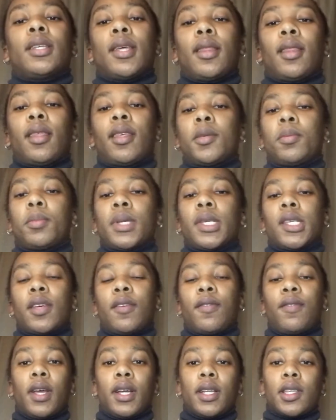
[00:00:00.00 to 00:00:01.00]
and the
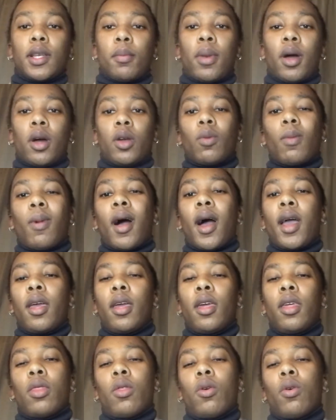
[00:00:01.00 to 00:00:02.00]
specifics about why
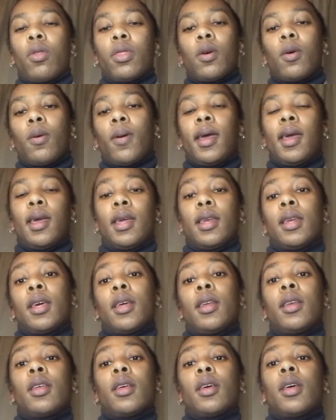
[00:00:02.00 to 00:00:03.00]
he thought the way he
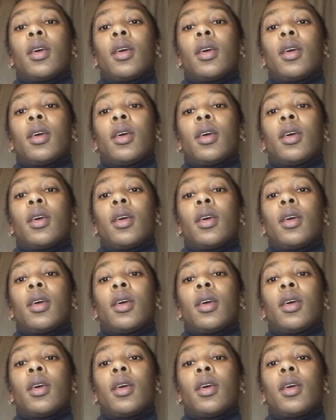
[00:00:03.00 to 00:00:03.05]
did